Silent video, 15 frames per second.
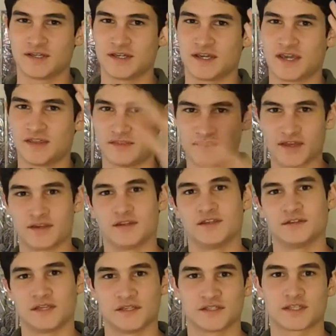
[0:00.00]
and then
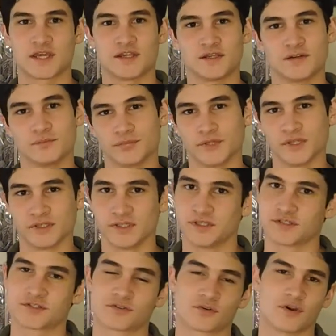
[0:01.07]
his head completely
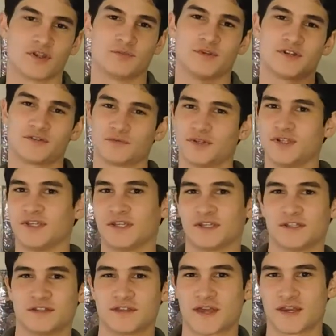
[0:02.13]
destroyed. We don't really get
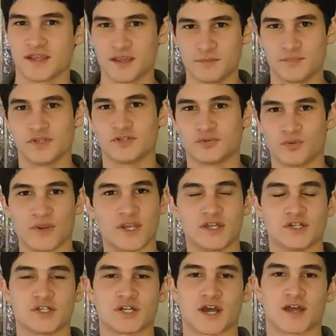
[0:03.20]
that in-between
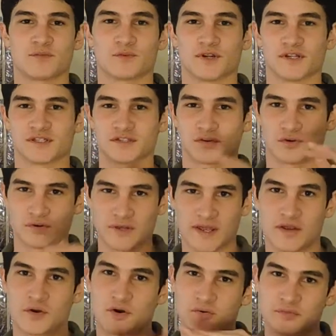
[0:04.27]
shot where it's
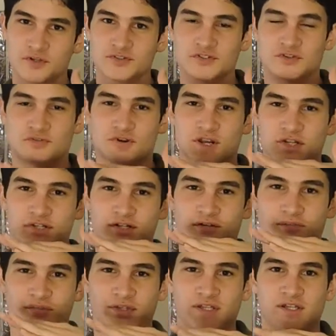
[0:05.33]
almost crushed
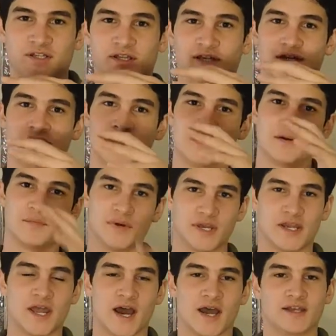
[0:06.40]
completely, but
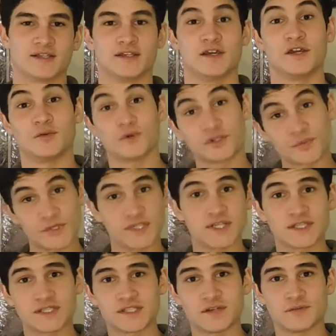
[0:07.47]
not. Which we
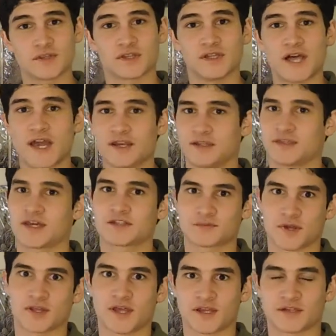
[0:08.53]
did see with Glenn, and that's
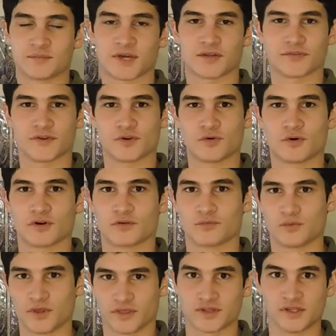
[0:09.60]
what I liked about the gore
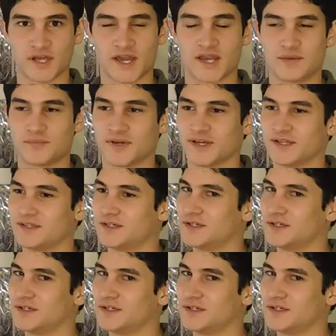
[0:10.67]
with Glenn, but